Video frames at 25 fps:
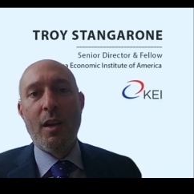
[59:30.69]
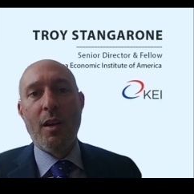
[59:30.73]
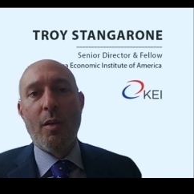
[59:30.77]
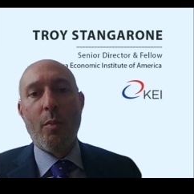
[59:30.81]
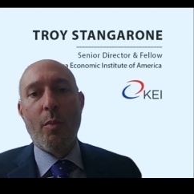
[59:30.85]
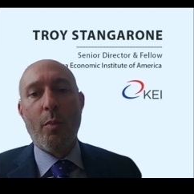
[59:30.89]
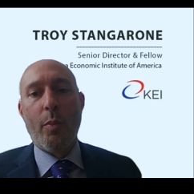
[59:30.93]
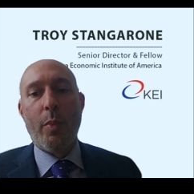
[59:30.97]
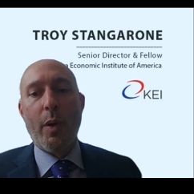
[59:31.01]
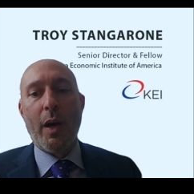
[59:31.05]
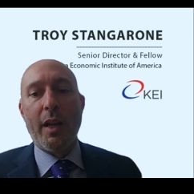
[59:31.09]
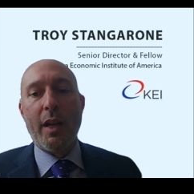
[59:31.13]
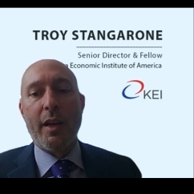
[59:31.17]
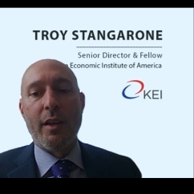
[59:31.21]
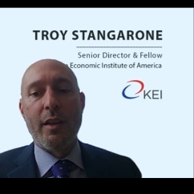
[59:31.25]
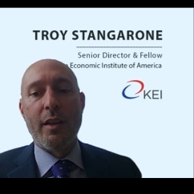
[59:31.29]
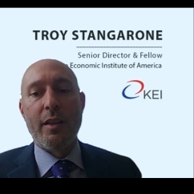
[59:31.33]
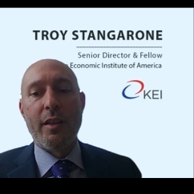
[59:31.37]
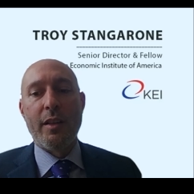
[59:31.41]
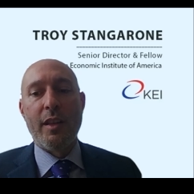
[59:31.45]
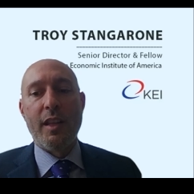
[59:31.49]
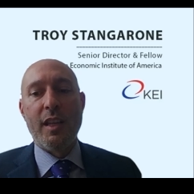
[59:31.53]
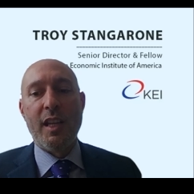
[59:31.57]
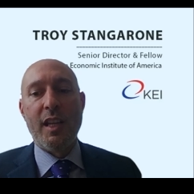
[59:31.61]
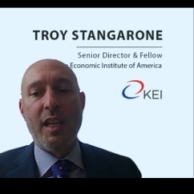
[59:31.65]
But
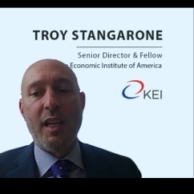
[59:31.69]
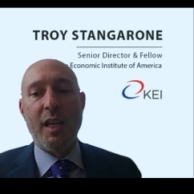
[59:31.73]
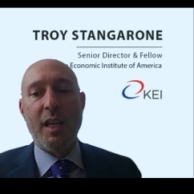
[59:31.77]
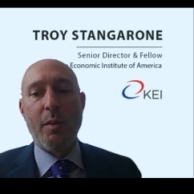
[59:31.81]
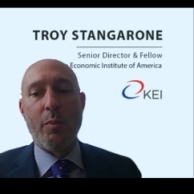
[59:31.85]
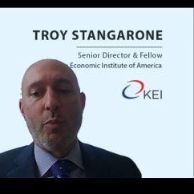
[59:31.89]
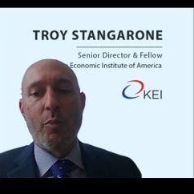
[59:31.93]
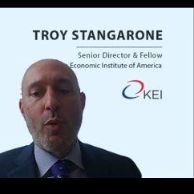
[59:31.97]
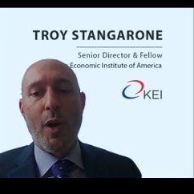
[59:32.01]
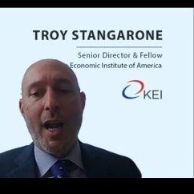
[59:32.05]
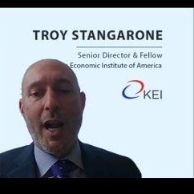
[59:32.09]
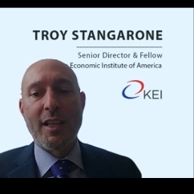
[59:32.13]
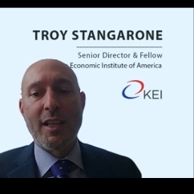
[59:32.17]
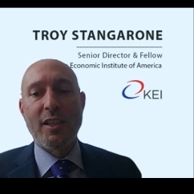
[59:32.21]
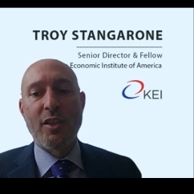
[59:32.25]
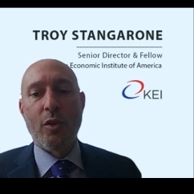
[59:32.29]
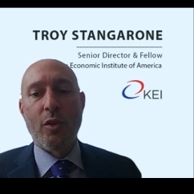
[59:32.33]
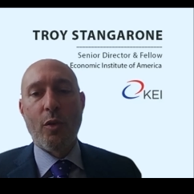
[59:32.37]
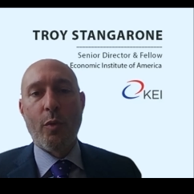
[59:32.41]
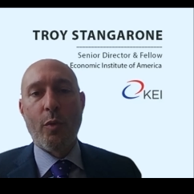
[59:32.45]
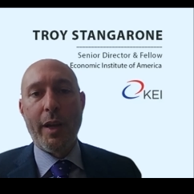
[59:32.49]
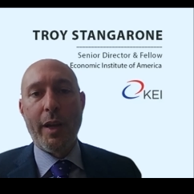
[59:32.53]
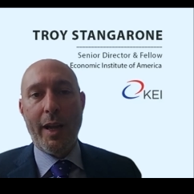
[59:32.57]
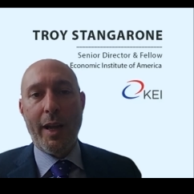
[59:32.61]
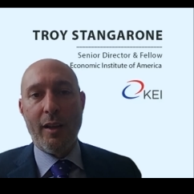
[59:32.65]
the practical
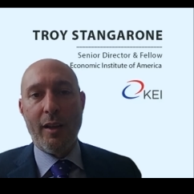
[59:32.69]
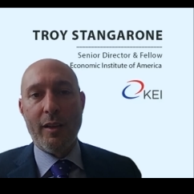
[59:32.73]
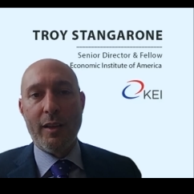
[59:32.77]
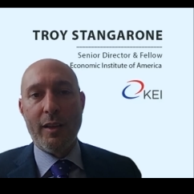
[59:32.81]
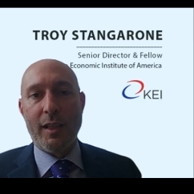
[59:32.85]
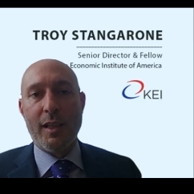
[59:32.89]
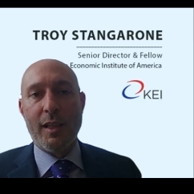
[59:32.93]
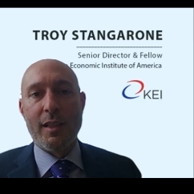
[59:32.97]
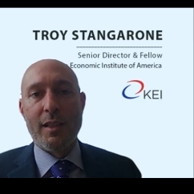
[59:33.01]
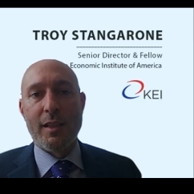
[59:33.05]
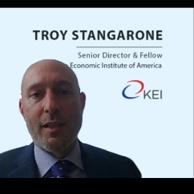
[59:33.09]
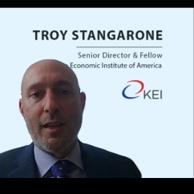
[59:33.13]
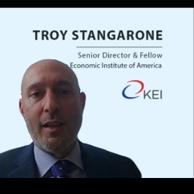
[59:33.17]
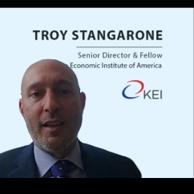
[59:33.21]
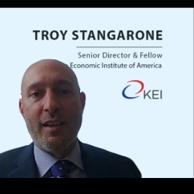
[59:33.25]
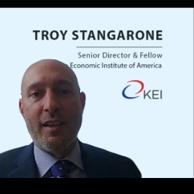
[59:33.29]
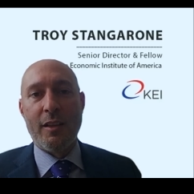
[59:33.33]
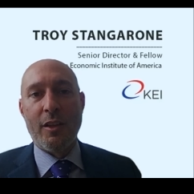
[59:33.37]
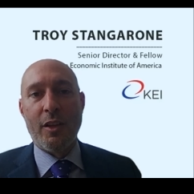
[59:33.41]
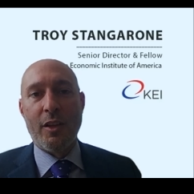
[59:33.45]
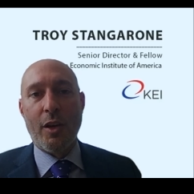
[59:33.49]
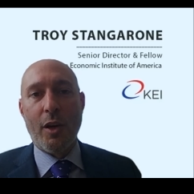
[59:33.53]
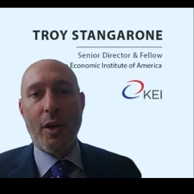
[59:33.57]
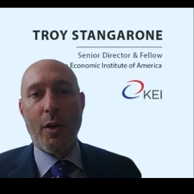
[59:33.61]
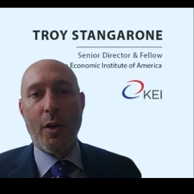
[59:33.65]
reality is,
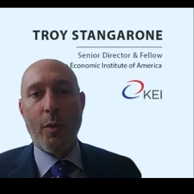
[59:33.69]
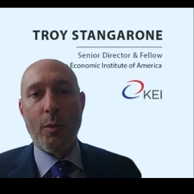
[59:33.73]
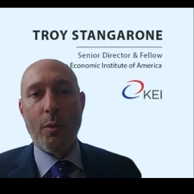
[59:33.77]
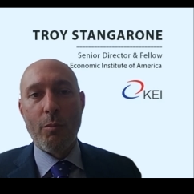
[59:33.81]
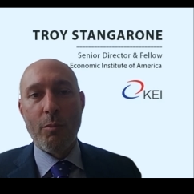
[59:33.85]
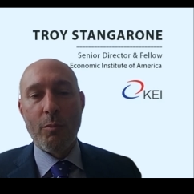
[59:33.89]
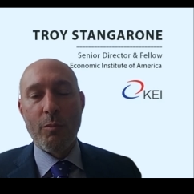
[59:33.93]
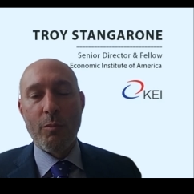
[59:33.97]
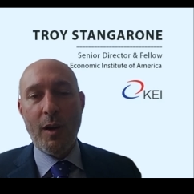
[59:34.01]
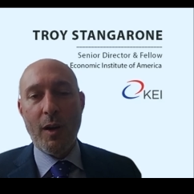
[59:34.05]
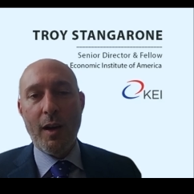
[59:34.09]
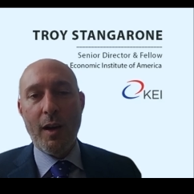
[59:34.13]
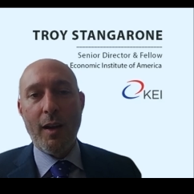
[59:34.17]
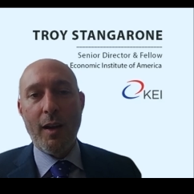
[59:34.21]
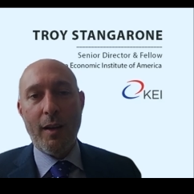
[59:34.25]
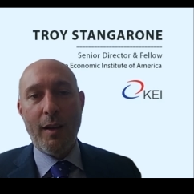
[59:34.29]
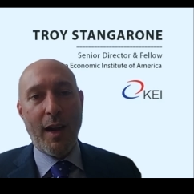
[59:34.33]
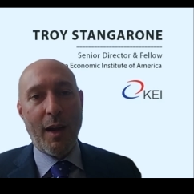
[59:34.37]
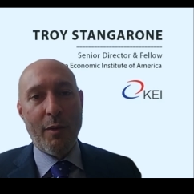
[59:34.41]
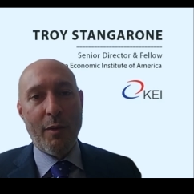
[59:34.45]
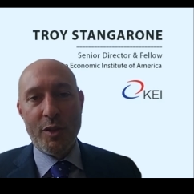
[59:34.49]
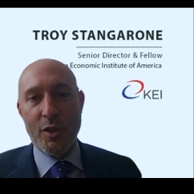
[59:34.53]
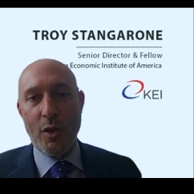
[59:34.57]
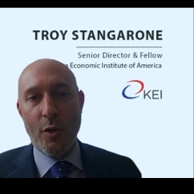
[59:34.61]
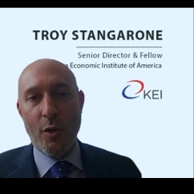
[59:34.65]
and,
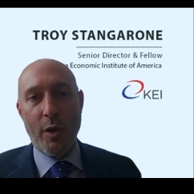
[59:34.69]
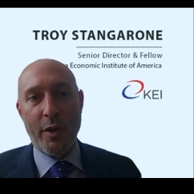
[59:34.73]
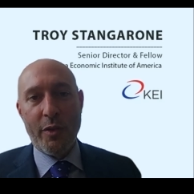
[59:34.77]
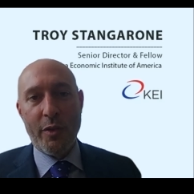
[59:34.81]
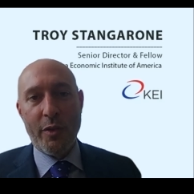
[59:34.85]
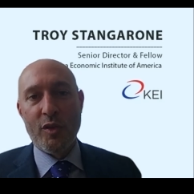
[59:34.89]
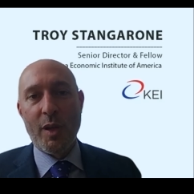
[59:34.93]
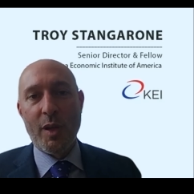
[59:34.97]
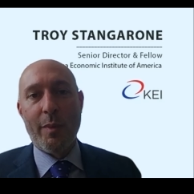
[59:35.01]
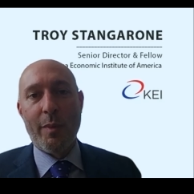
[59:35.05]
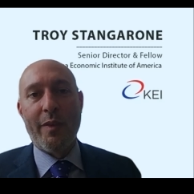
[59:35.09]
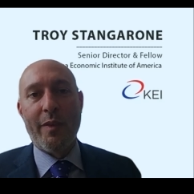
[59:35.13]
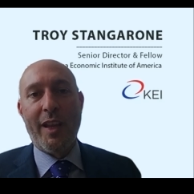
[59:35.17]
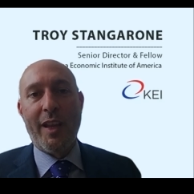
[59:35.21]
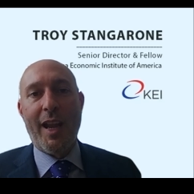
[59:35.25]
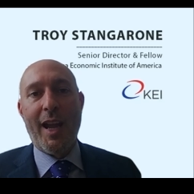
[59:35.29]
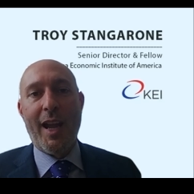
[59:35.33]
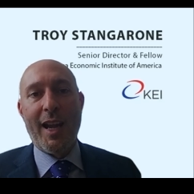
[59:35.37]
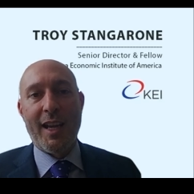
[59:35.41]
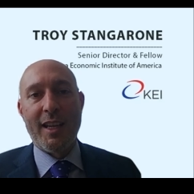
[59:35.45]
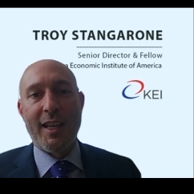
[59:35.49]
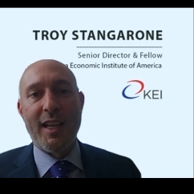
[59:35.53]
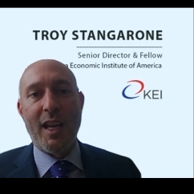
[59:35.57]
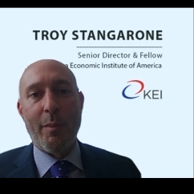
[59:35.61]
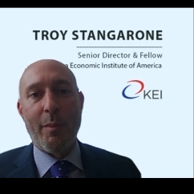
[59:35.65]
I was going through some of the
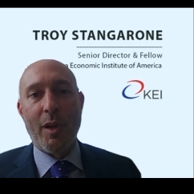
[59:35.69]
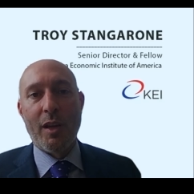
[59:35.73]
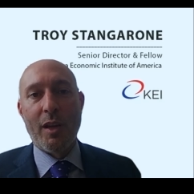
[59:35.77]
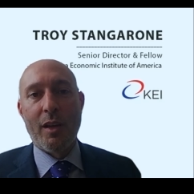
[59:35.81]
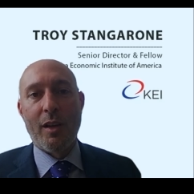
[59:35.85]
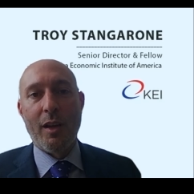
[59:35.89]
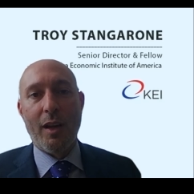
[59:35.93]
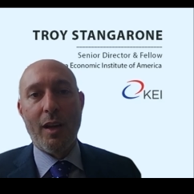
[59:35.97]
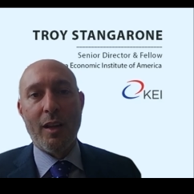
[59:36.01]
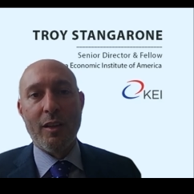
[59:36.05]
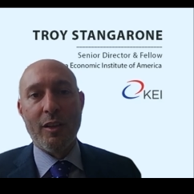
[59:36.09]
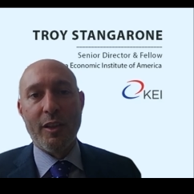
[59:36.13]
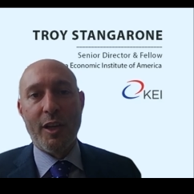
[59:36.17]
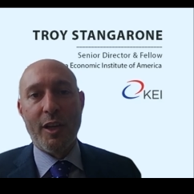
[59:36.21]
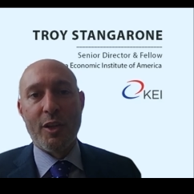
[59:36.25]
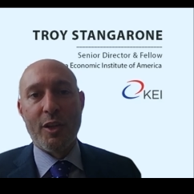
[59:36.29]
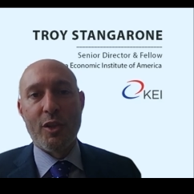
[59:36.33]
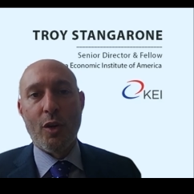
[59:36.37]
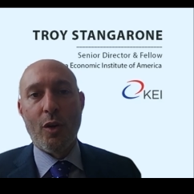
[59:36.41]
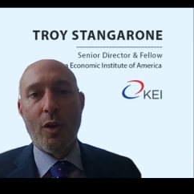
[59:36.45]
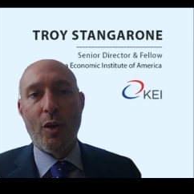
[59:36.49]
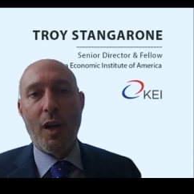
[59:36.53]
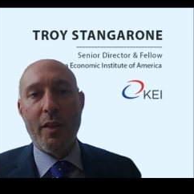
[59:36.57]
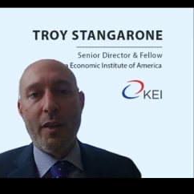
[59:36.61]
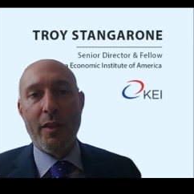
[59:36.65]
academic
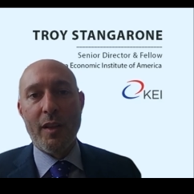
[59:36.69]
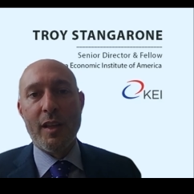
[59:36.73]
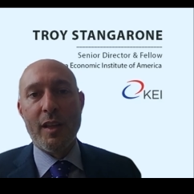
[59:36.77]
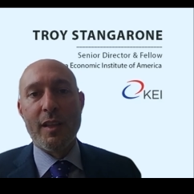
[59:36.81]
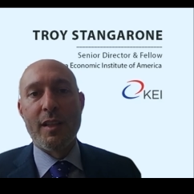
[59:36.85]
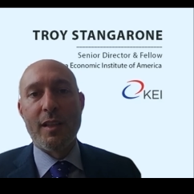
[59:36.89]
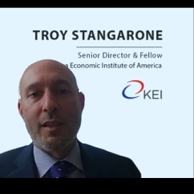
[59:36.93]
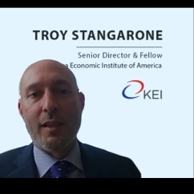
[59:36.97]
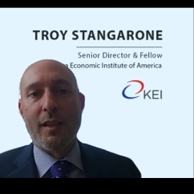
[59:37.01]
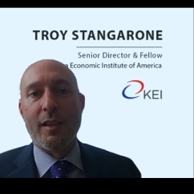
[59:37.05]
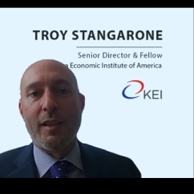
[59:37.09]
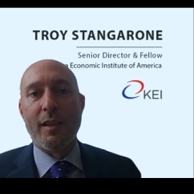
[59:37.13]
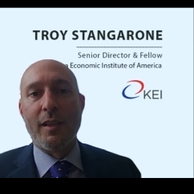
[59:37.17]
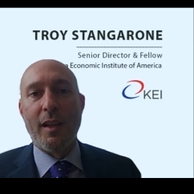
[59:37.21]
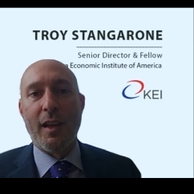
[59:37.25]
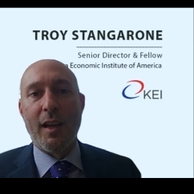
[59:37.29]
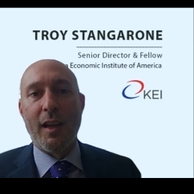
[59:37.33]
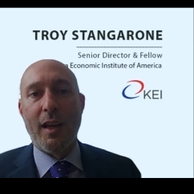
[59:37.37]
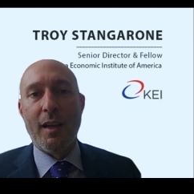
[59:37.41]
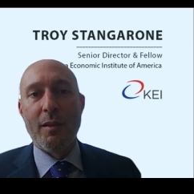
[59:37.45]
literature on this, and